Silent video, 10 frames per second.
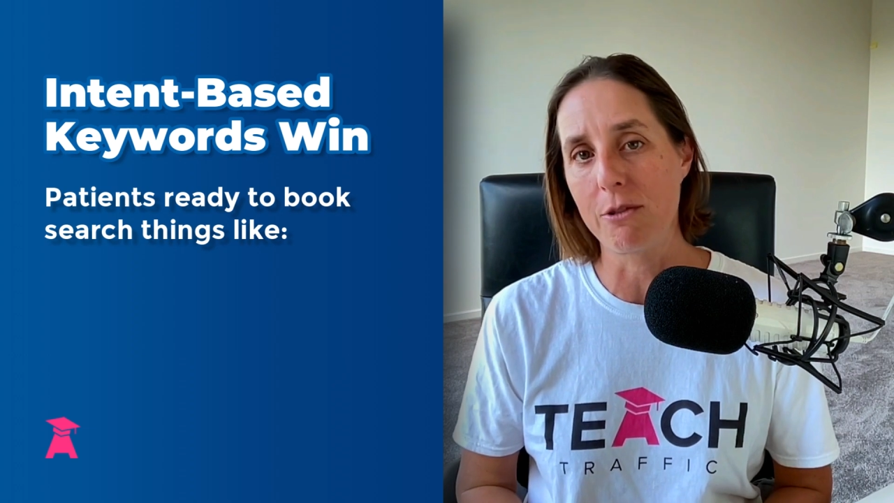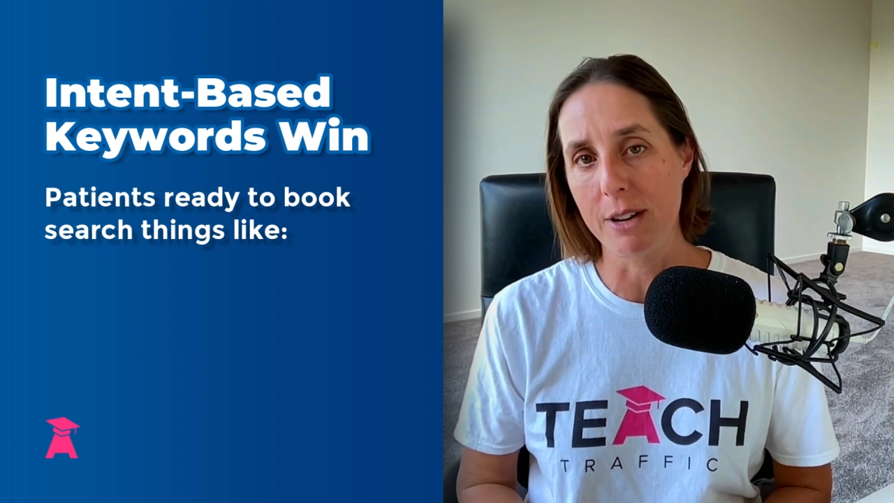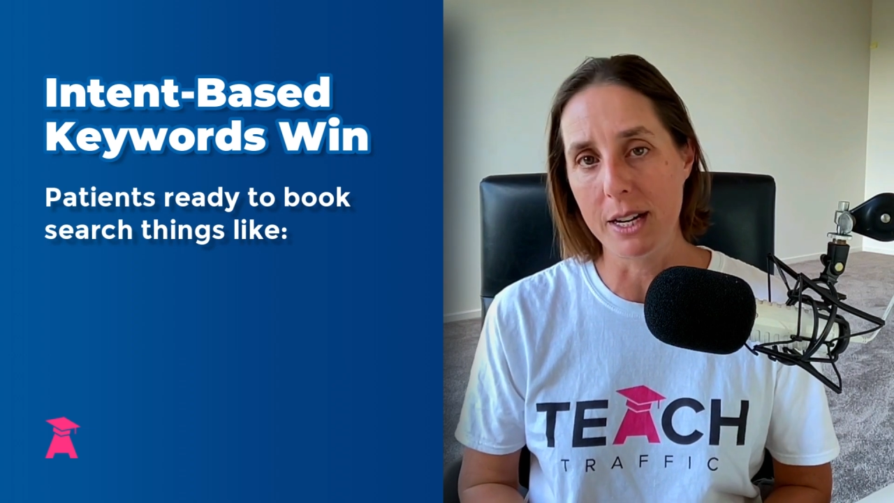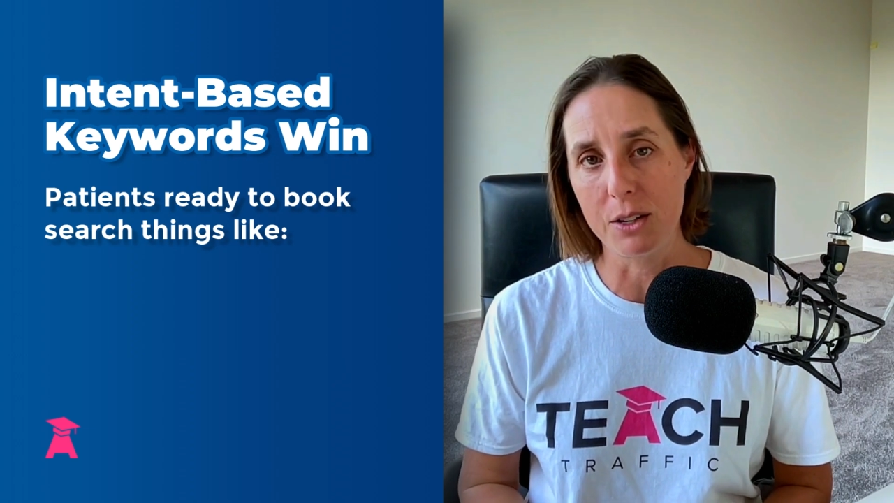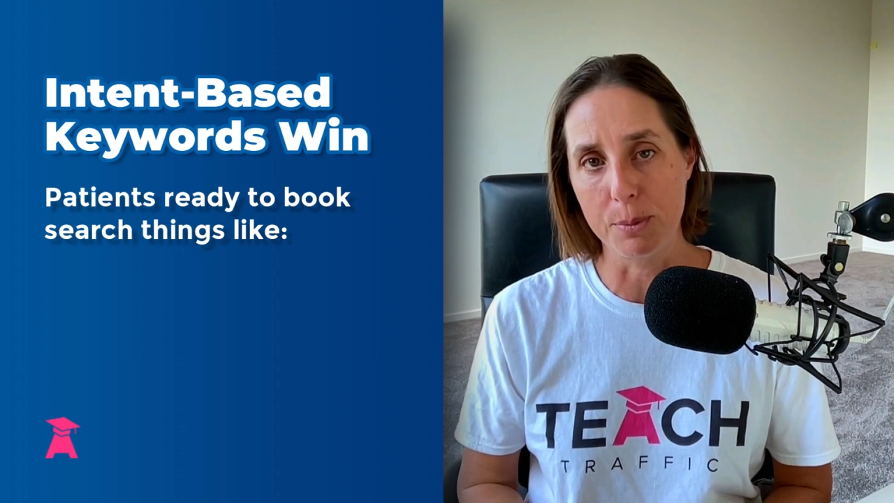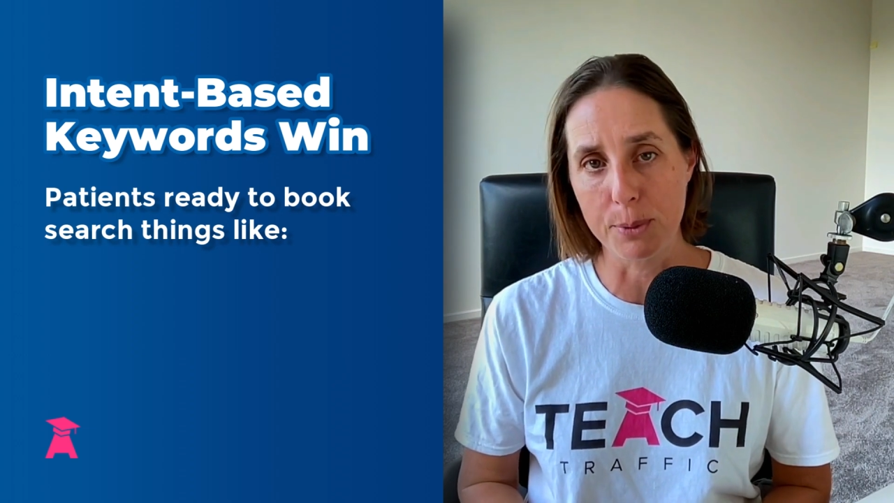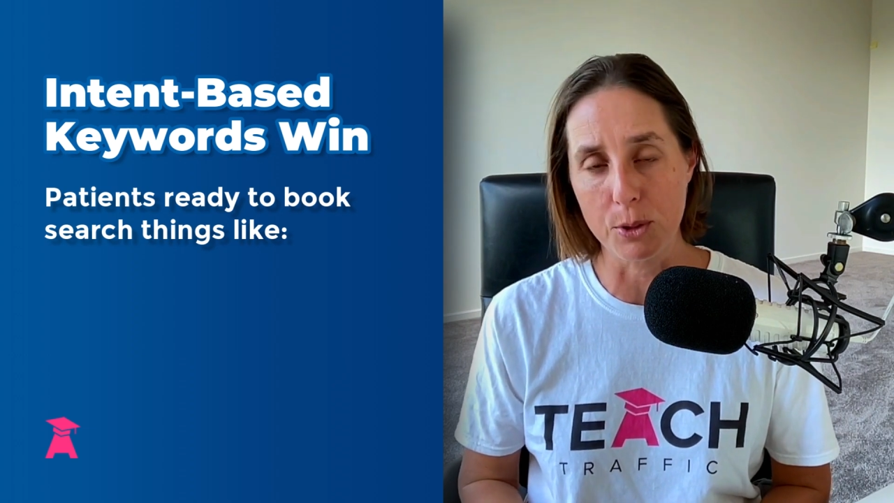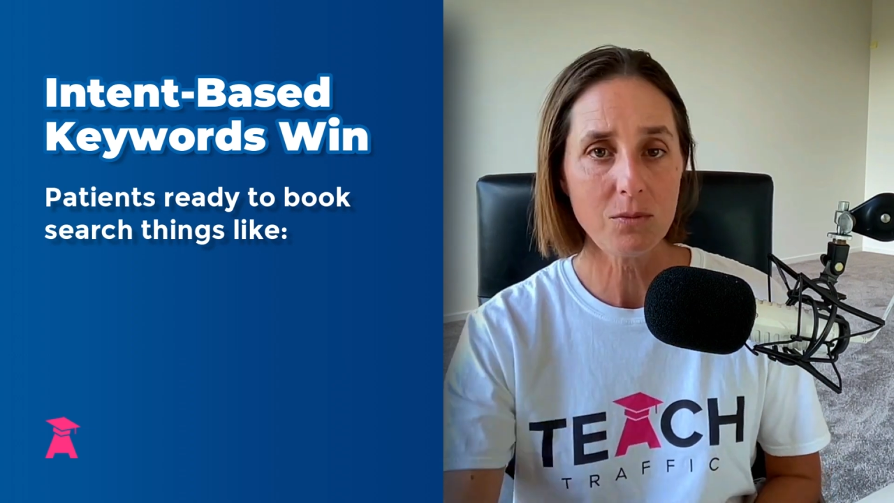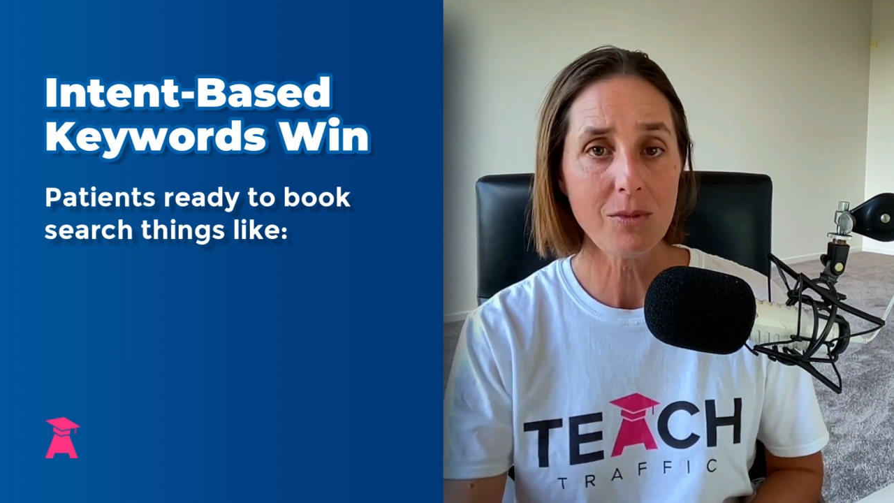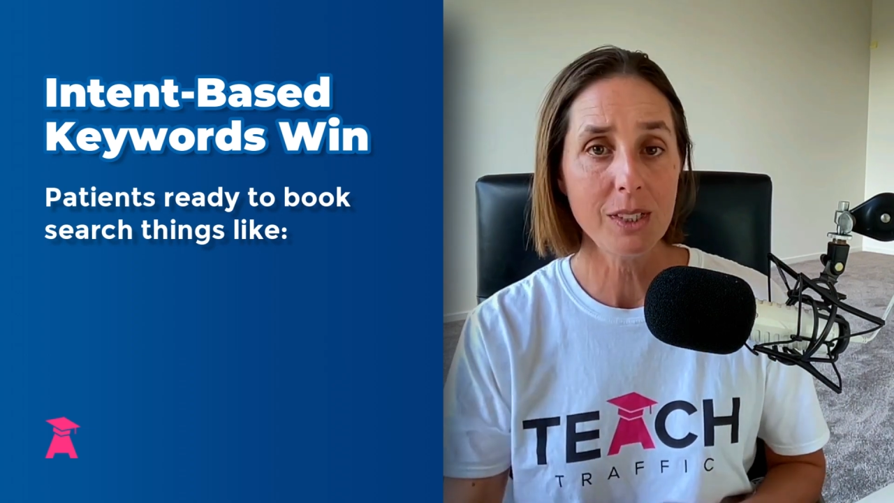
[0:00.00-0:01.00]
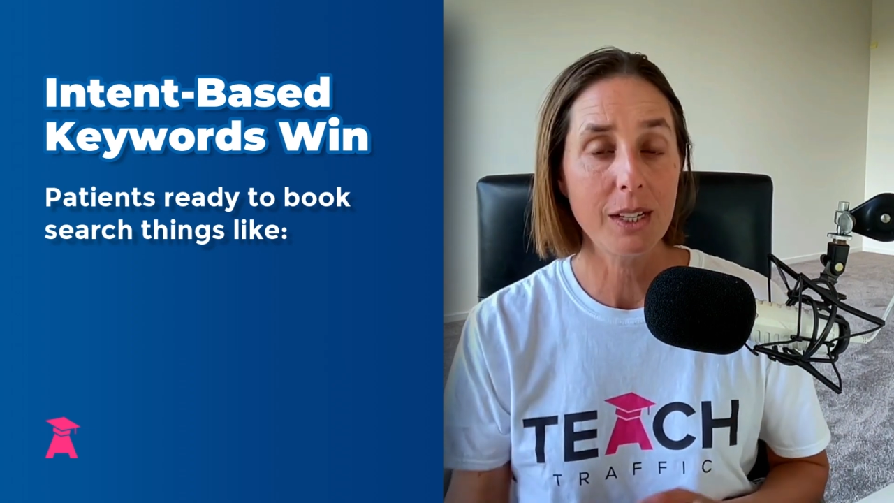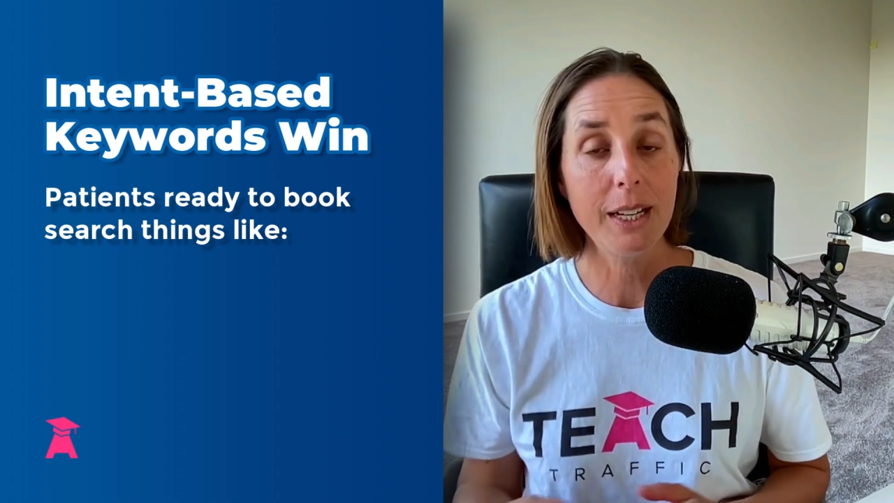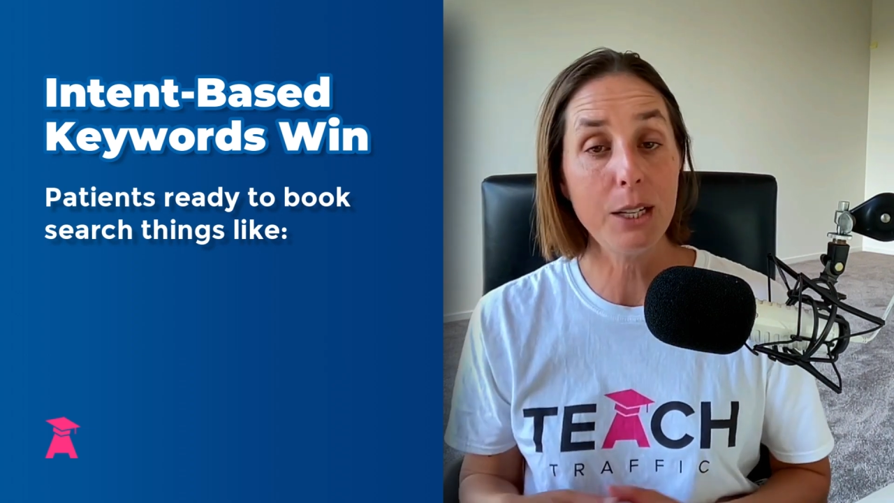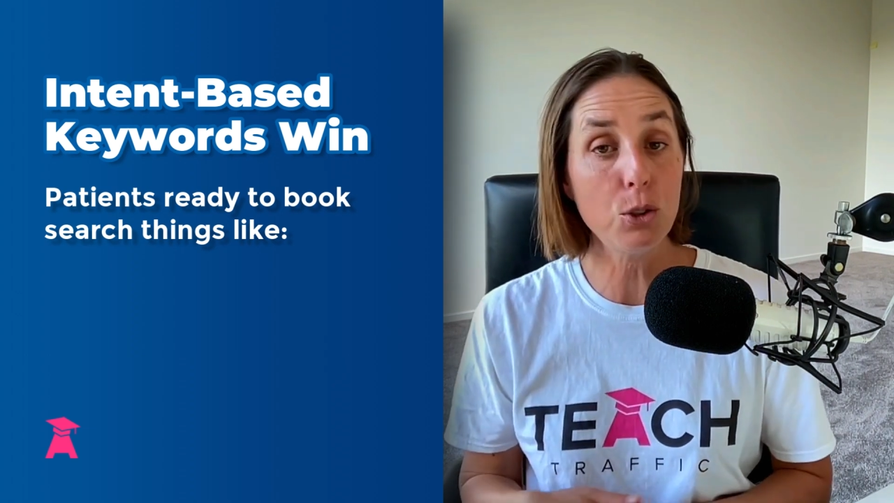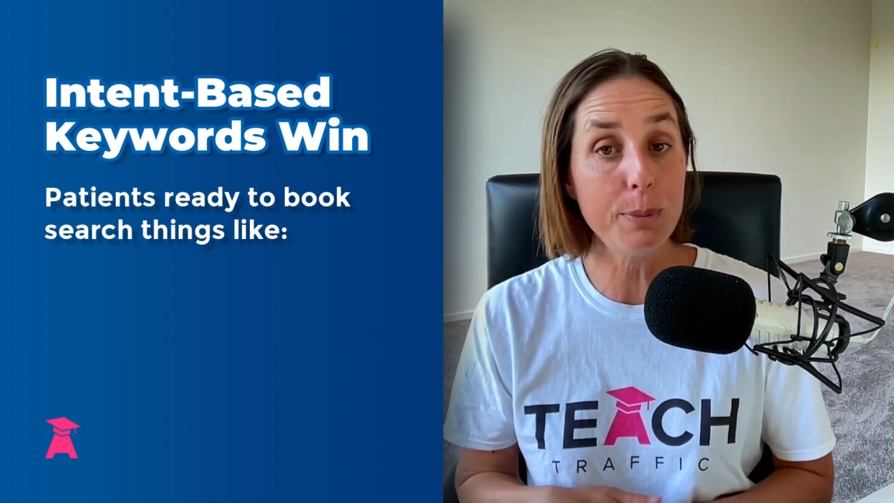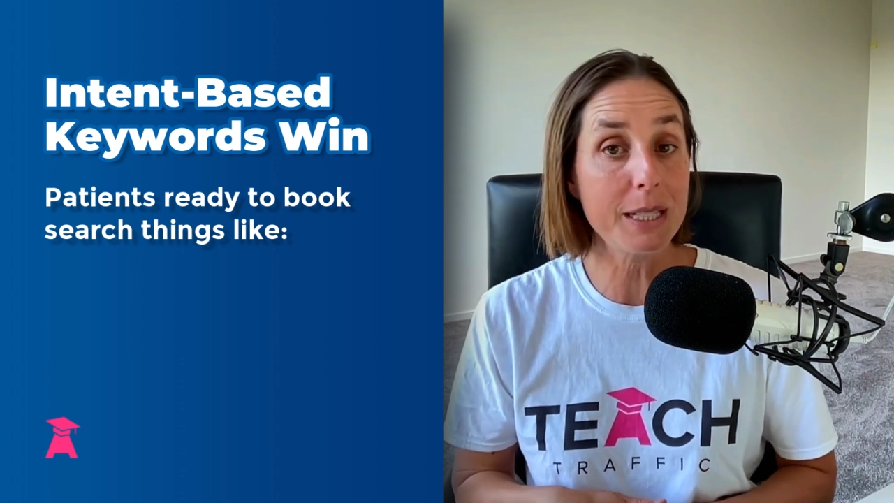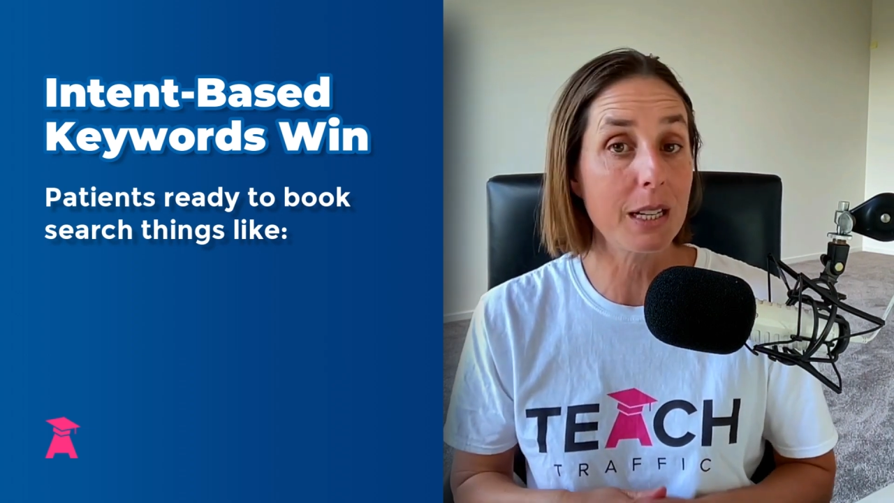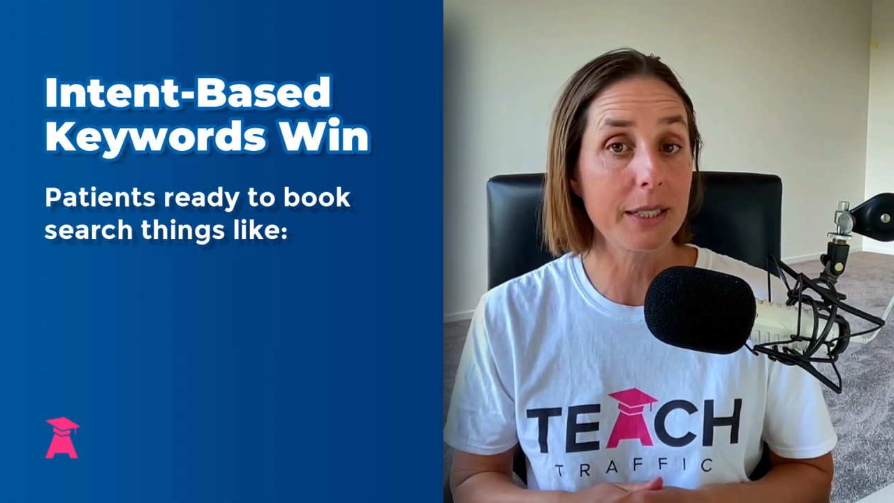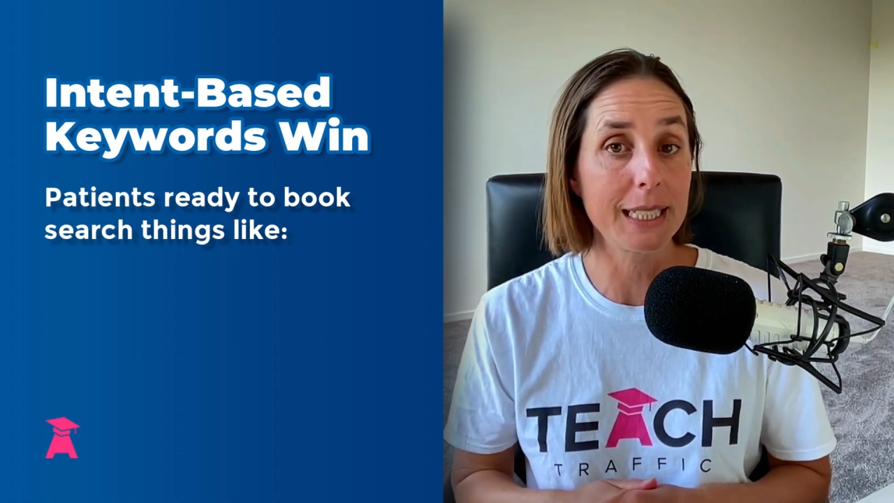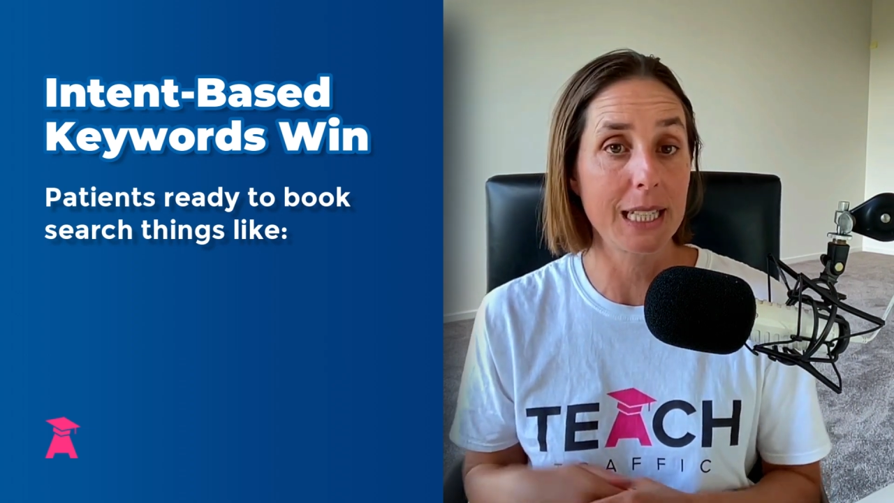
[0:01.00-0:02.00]
ready to book. It could be
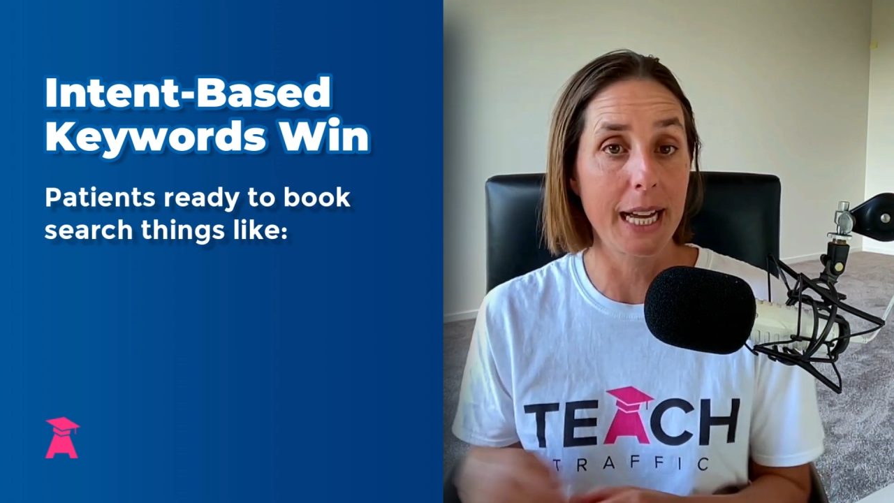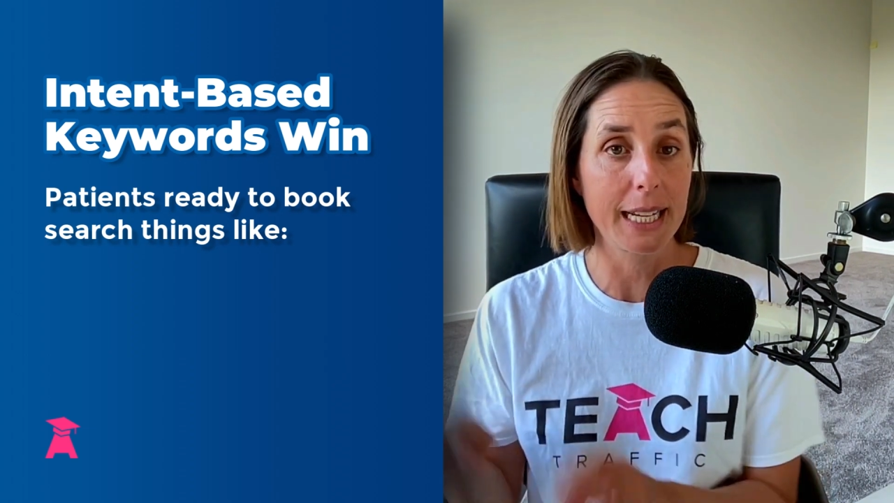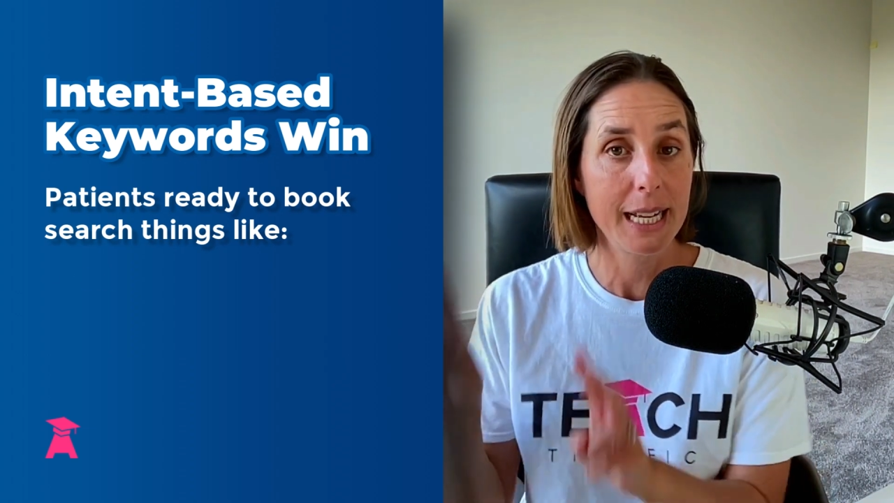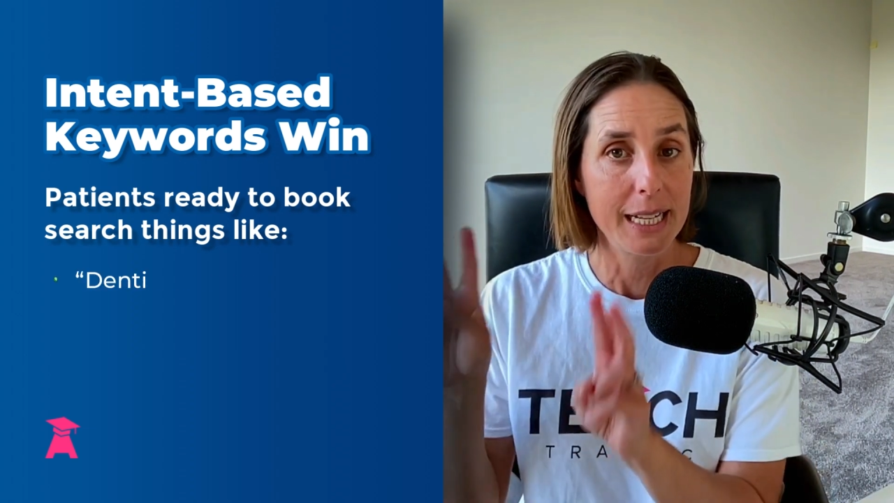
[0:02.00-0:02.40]
something like